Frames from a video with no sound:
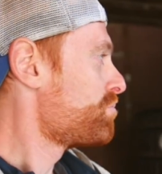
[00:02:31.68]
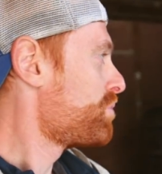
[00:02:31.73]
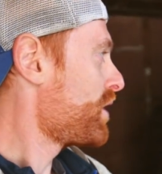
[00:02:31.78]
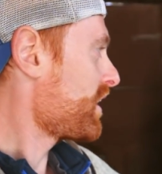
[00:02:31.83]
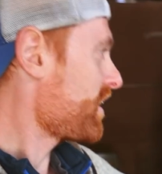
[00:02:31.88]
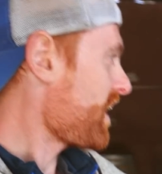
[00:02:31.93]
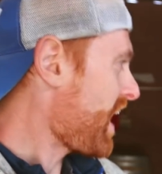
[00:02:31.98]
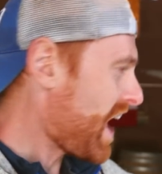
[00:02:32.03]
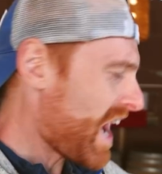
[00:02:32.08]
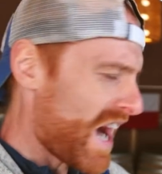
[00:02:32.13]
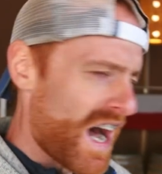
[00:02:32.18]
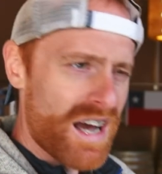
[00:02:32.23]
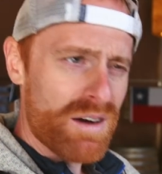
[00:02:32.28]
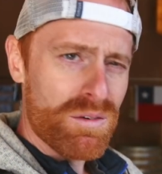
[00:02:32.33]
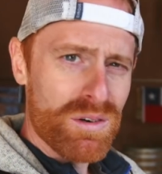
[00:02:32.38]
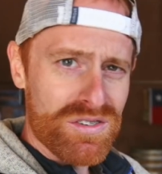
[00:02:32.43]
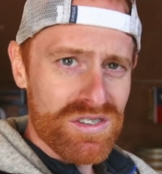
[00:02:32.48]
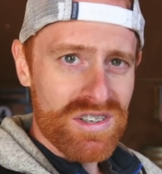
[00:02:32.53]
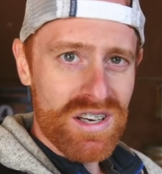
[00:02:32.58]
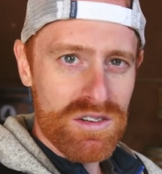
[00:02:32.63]
But I
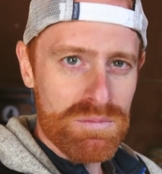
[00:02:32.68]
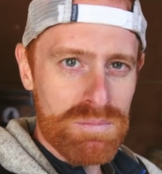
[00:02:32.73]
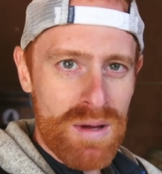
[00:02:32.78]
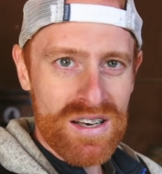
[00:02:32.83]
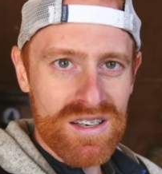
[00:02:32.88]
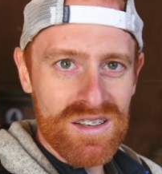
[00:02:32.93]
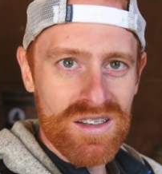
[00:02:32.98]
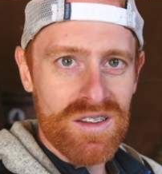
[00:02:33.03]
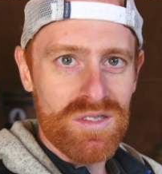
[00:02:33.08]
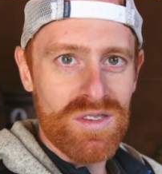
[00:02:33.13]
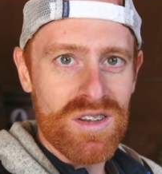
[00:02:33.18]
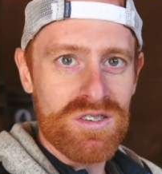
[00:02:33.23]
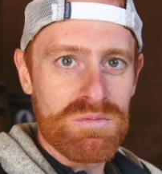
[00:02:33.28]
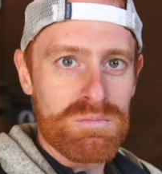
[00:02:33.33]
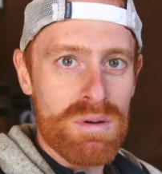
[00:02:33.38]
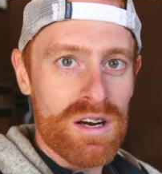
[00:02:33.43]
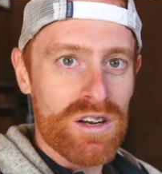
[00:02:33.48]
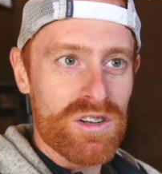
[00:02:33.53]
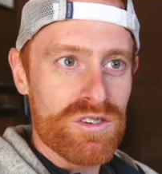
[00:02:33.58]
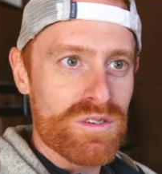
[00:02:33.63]
wasn't expecting that these
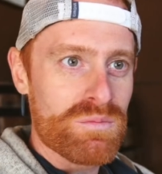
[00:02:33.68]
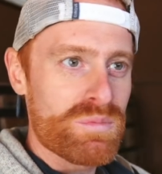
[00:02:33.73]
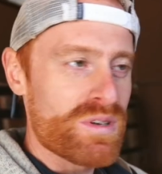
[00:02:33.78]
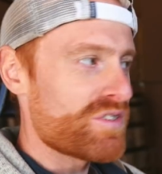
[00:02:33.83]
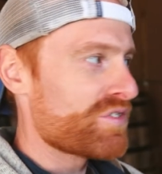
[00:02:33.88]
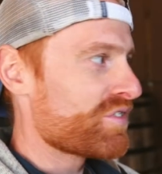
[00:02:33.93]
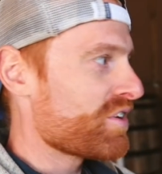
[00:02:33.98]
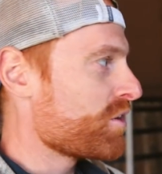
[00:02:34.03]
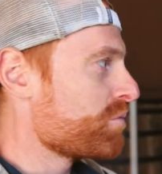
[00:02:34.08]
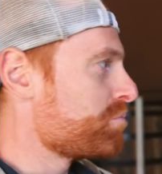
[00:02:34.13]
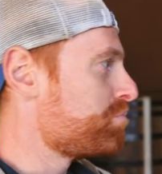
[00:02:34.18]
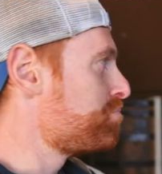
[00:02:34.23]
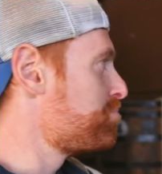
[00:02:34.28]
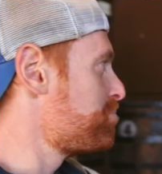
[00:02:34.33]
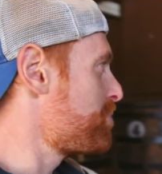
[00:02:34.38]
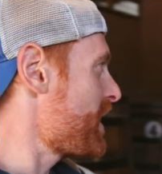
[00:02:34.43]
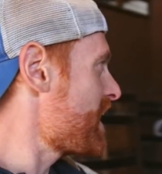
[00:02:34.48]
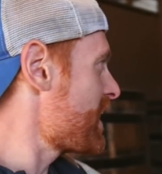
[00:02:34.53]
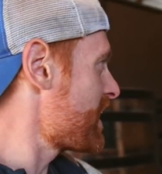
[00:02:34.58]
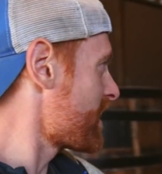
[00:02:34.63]
barrels would be so
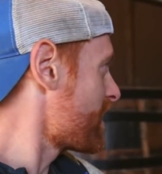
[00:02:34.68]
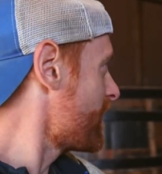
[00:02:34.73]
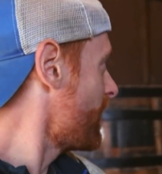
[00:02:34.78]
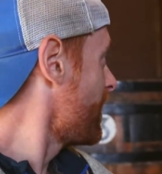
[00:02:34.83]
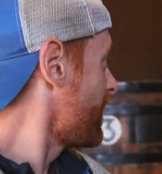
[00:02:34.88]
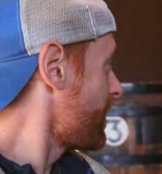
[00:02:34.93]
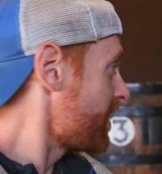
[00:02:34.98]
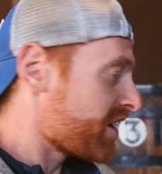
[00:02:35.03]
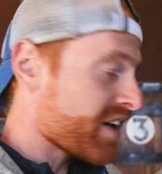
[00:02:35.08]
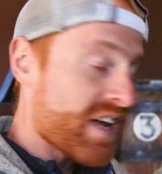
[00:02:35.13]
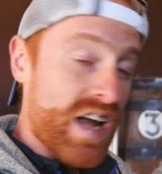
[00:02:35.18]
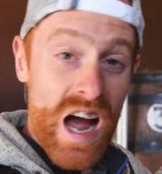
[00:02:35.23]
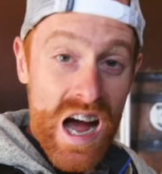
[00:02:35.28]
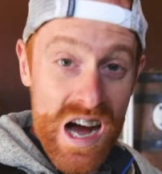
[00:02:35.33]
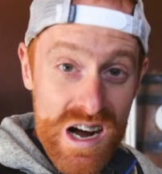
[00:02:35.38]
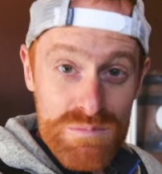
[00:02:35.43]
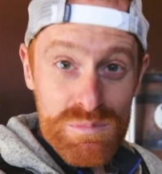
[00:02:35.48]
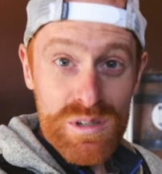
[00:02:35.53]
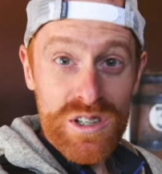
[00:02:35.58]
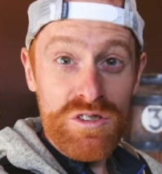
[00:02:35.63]
big. Like,
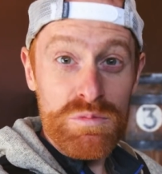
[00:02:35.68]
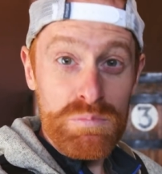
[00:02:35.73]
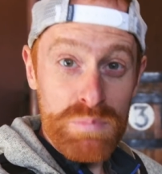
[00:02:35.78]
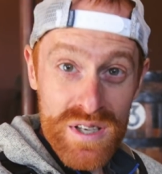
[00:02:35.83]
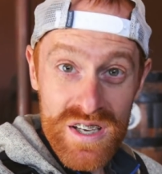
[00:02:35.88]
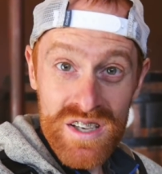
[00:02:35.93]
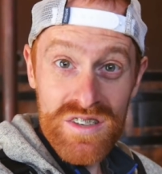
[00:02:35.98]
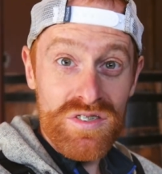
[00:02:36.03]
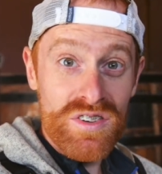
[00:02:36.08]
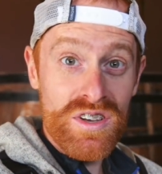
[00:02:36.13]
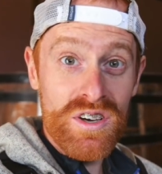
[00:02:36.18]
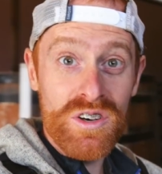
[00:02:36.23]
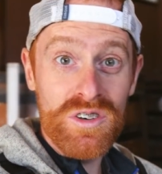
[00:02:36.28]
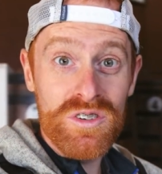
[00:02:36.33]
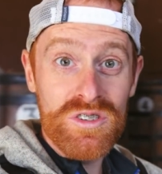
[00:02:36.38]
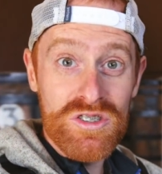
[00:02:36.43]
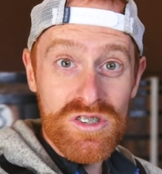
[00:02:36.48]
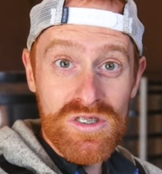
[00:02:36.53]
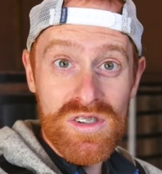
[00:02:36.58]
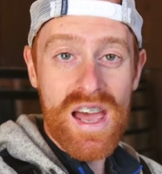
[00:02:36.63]
how much
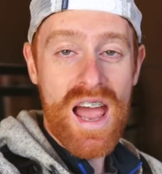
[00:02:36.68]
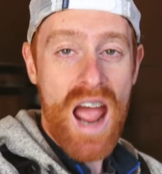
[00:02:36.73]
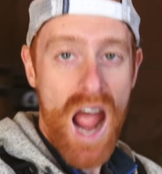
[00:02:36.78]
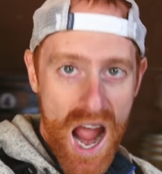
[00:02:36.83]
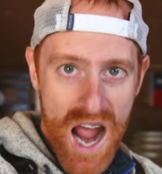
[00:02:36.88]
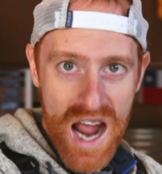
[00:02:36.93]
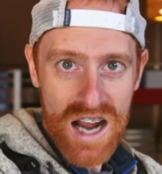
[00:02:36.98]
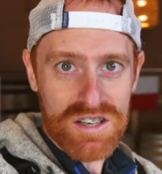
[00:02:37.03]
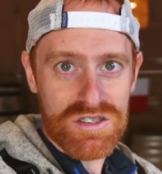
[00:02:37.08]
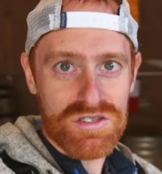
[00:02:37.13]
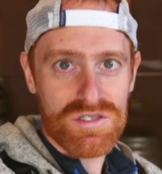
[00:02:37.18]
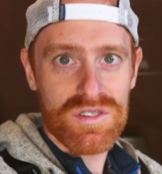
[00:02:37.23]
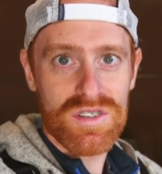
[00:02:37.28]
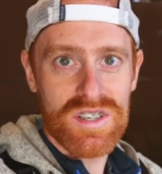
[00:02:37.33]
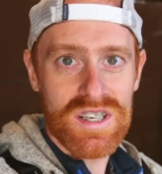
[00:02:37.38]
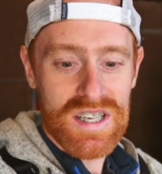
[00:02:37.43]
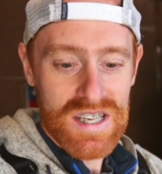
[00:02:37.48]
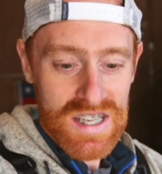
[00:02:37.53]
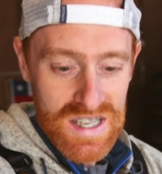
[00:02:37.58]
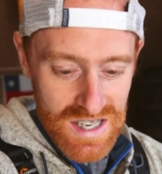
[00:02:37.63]
pisco do they
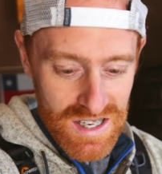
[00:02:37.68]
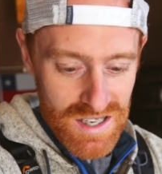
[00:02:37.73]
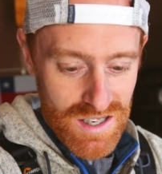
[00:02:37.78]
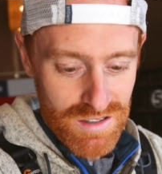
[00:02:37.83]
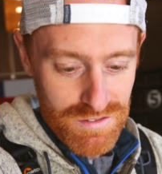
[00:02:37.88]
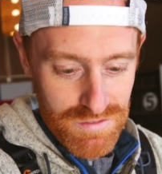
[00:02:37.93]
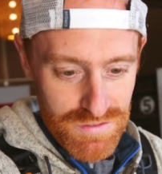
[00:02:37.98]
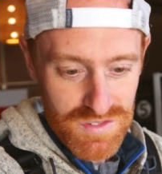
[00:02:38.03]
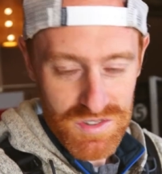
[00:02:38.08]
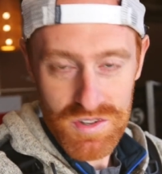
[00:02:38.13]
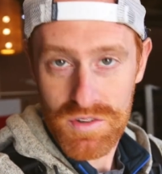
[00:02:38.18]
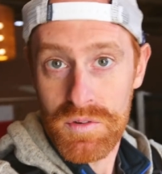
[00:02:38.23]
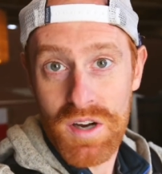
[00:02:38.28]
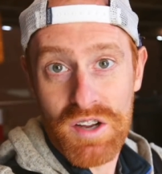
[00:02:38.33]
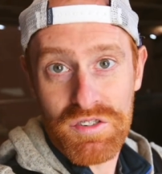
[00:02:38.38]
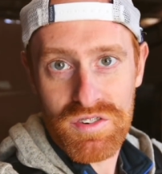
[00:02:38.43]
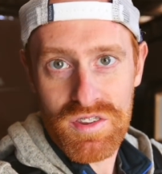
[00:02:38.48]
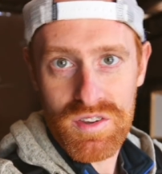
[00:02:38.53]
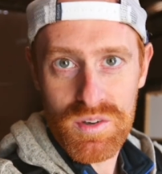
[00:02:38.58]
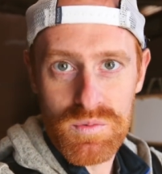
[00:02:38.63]
actually give to the
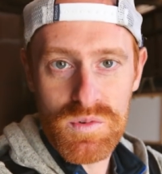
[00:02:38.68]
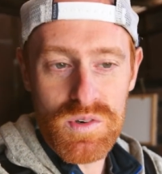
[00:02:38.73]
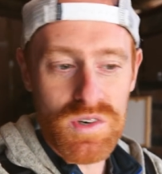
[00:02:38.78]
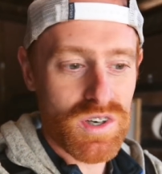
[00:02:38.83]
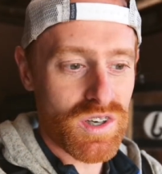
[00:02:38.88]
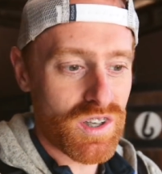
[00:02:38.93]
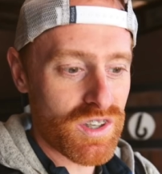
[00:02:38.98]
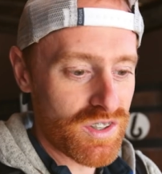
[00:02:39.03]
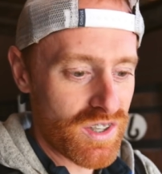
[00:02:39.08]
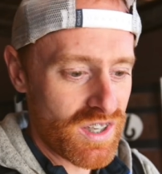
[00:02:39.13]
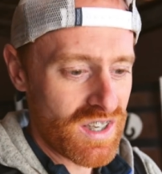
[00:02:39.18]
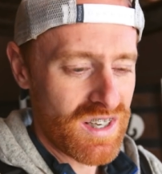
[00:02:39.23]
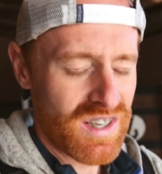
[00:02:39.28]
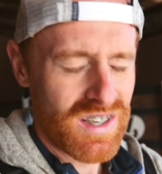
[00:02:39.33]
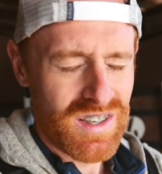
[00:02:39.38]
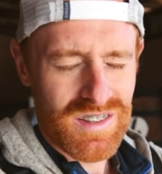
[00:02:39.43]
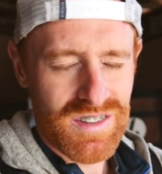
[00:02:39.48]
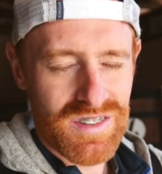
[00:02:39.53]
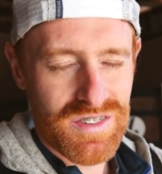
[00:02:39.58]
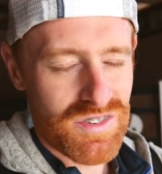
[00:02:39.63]
rest of the world?
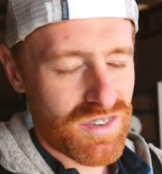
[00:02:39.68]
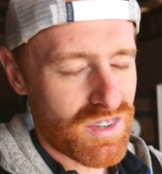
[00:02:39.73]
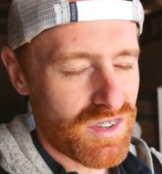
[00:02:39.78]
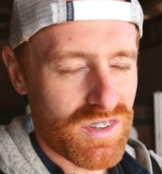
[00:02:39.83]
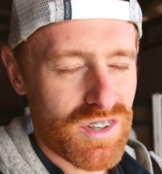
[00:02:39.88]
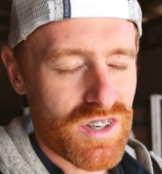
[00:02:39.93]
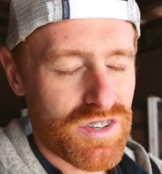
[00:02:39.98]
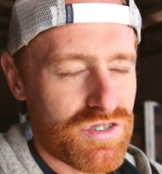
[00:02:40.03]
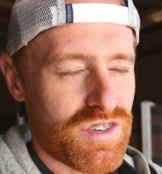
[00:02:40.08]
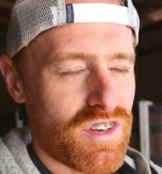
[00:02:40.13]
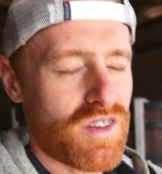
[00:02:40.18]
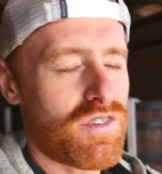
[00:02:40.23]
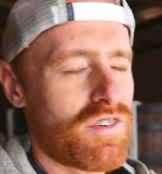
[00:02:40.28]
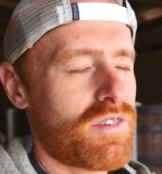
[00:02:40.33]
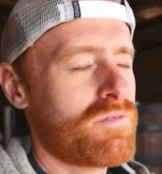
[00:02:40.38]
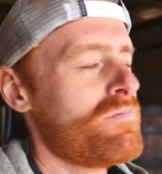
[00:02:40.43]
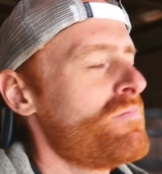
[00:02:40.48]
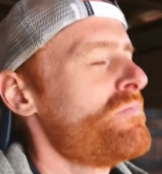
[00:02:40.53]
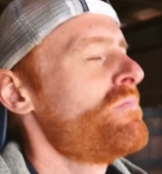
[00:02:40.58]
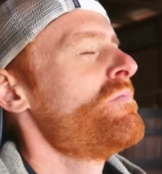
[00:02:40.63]
This
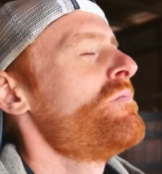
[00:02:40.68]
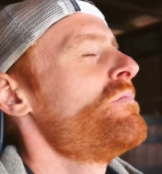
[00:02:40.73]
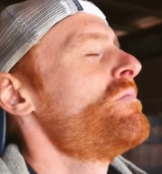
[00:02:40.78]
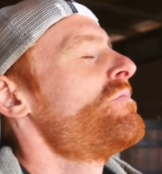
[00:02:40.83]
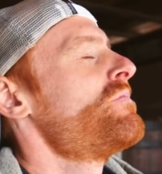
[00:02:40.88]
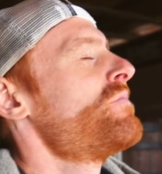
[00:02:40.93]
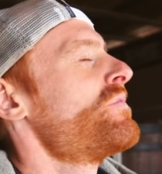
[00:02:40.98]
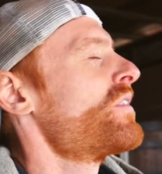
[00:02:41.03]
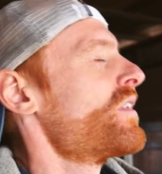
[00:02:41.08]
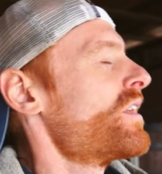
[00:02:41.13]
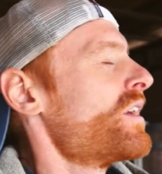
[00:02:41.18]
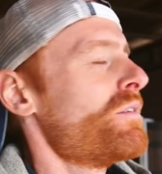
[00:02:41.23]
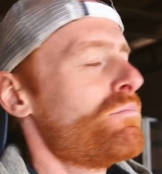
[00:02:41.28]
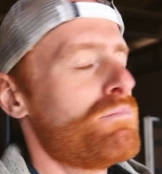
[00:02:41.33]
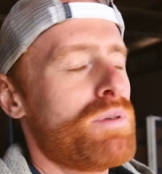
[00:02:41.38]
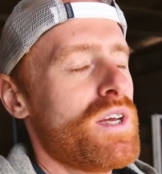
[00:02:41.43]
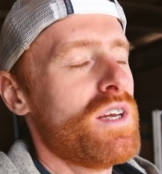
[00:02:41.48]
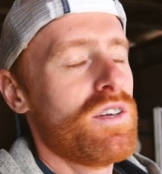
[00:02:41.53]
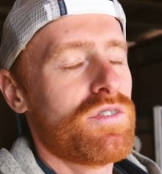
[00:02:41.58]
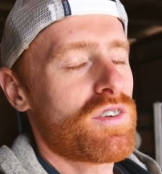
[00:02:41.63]
delicious
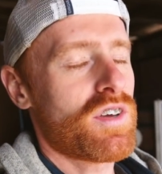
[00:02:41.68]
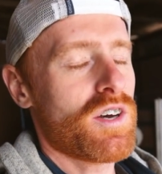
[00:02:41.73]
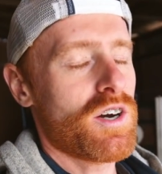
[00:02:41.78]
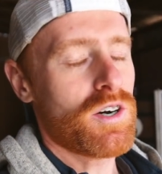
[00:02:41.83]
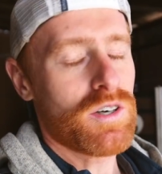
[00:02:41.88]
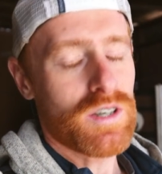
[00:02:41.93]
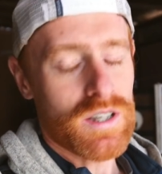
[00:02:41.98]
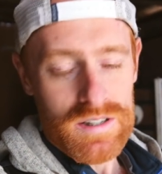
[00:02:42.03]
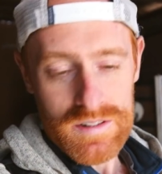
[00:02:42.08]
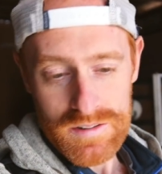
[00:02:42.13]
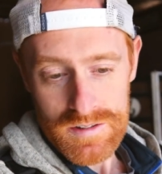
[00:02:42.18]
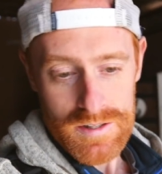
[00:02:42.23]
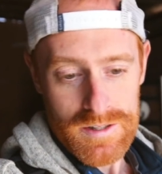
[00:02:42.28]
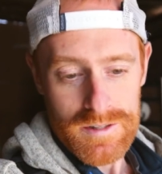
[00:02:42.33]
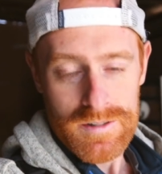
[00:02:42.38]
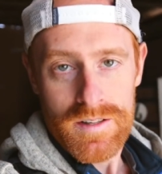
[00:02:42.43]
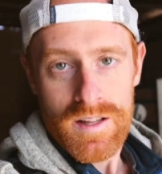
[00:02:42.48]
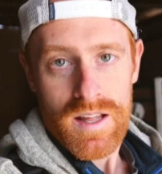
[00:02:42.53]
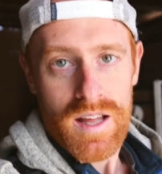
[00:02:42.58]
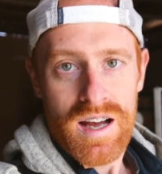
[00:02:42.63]
pisco.
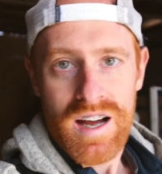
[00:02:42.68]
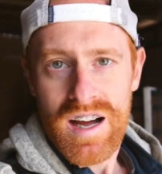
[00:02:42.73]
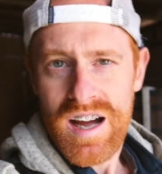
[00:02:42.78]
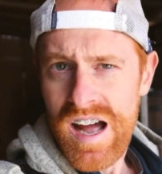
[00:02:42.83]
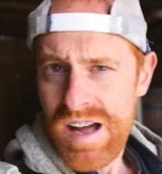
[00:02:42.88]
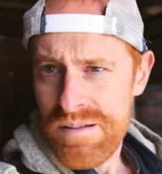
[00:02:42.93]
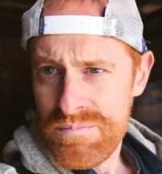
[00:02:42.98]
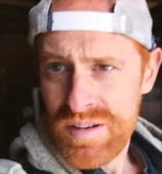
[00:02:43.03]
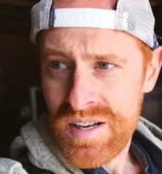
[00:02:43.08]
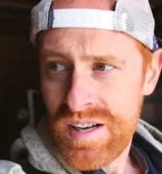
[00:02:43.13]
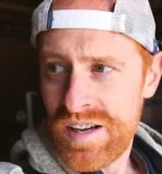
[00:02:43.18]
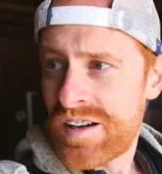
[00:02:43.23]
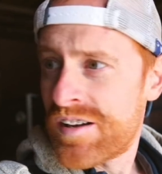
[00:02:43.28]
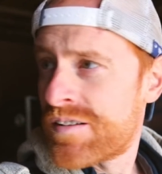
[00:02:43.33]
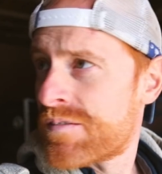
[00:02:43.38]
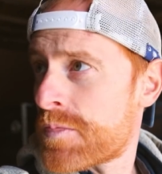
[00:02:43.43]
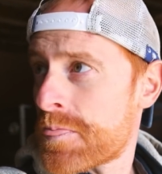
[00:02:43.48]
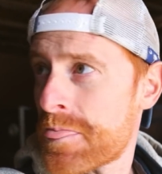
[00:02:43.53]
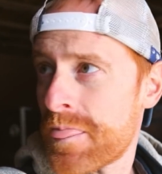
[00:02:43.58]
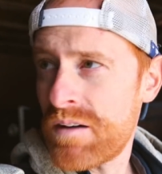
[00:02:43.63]
I'm,
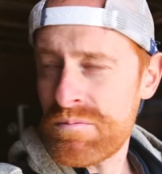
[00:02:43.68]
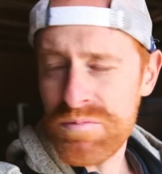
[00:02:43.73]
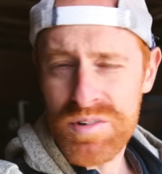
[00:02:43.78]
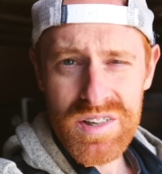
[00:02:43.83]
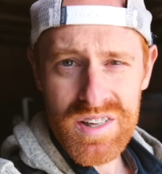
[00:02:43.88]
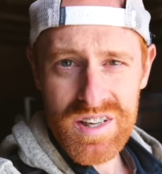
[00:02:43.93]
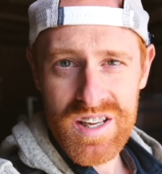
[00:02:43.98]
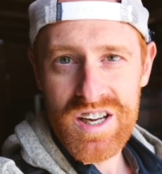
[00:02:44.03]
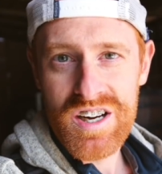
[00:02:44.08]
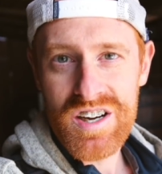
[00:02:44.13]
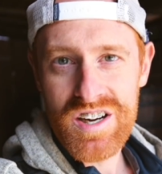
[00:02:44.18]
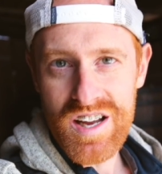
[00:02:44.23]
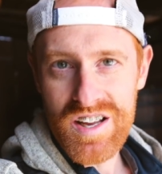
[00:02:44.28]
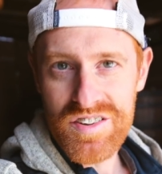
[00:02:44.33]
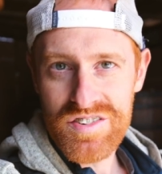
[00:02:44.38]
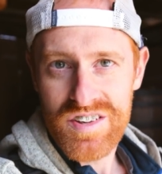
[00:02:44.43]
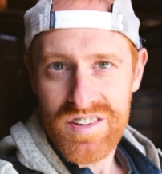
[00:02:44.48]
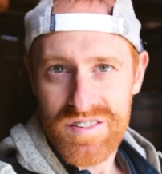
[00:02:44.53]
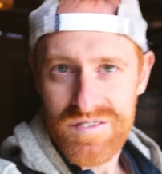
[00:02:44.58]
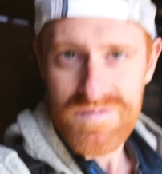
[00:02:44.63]
uh, I'm really
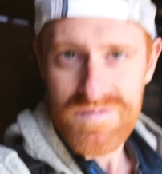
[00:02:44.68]
curious.